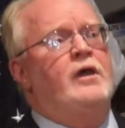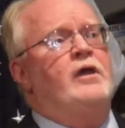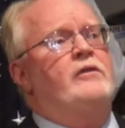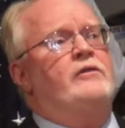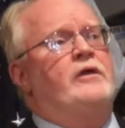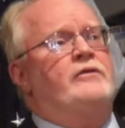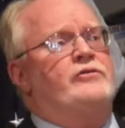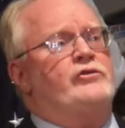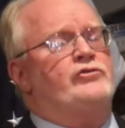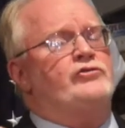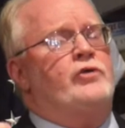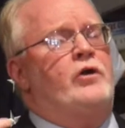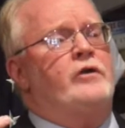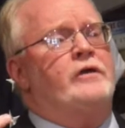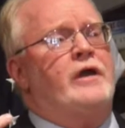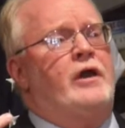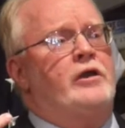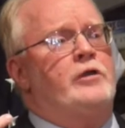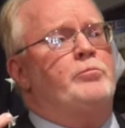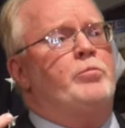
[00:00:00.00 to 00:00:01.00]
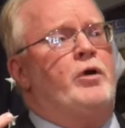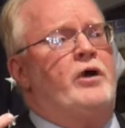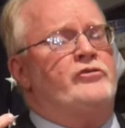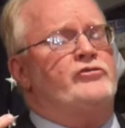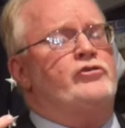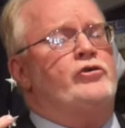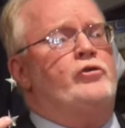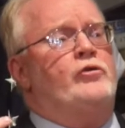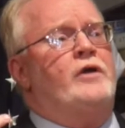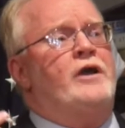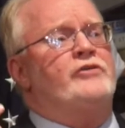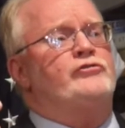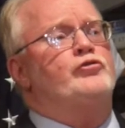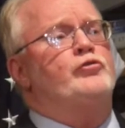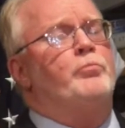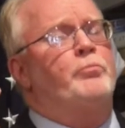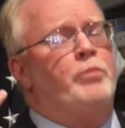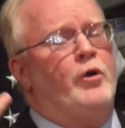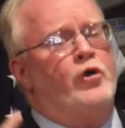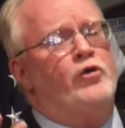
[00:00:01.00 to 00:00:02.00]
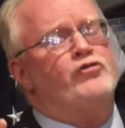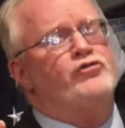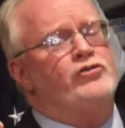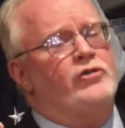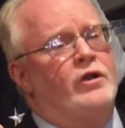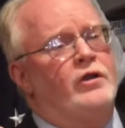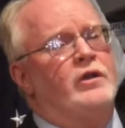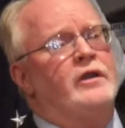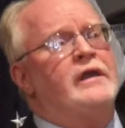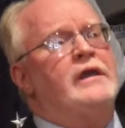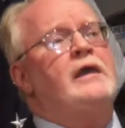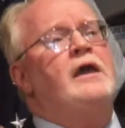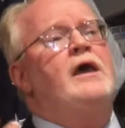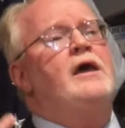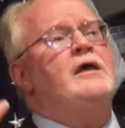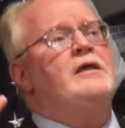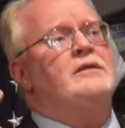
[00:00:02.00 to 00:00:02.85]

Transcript: that the Stark County prosecutor has to personally